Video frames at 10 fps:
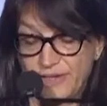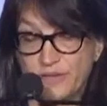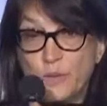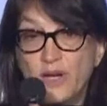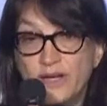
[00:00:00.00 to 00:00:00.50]

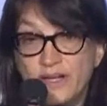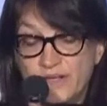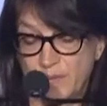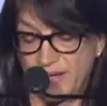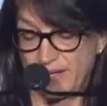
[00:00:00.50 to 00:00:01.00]
as one in a
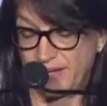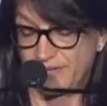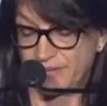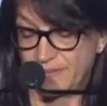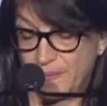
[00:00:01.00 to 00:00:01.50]
spy
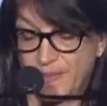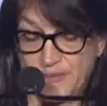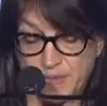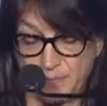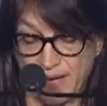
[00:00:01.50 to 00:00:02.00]
novel. The
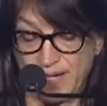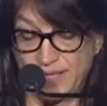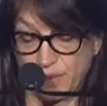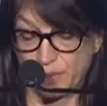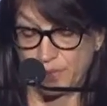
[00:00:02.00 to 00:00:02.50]
spy
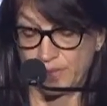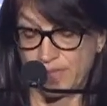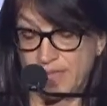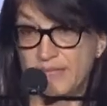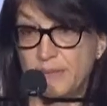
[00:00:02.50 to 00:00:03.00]
in your book
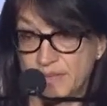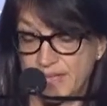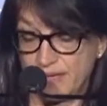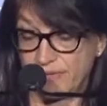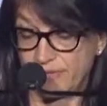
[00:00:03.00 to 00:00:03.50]
is
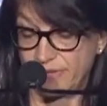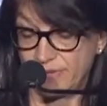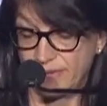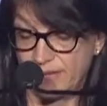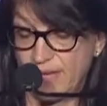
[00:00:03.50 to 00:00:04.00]
himself,
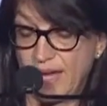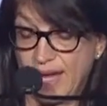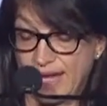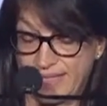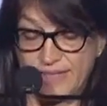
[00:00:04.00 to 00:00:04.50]

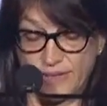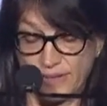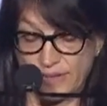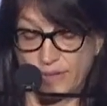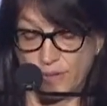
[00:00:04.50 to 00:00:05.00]
and he's
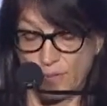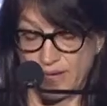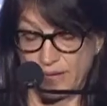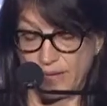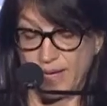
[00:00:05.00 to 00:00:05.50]
also the
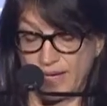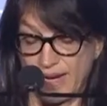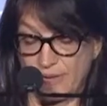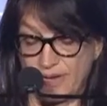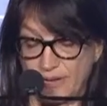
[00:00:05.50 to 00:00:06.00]
writer and
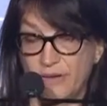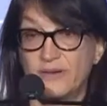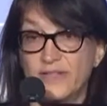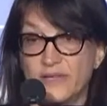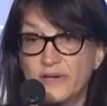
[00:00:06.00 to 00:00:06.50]
narrator
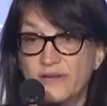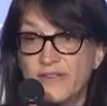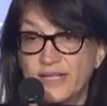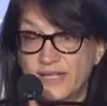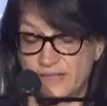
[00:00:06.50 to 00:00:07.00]
of his own
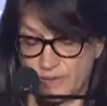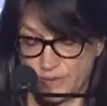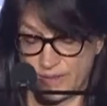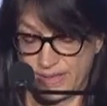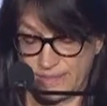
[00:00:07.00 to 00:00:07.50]
invented
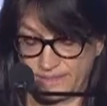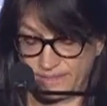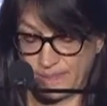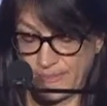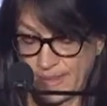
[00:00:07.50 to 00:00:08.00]
story.
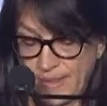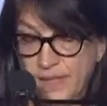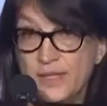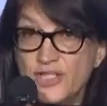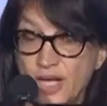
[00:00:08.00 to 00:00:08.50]

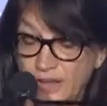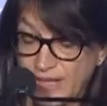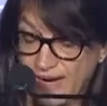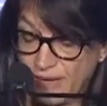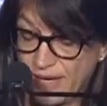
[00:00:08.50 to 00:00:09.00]
John le
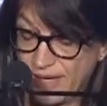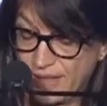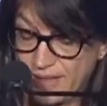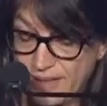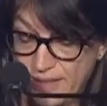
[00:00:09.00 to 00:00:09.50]
Carré
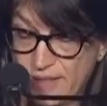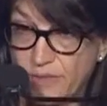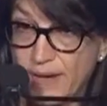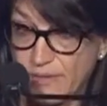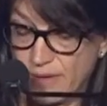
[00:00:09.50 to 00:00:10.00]
is a
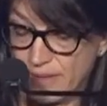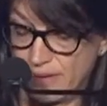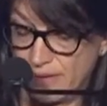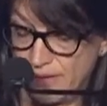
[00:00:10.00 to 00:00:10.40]
great writer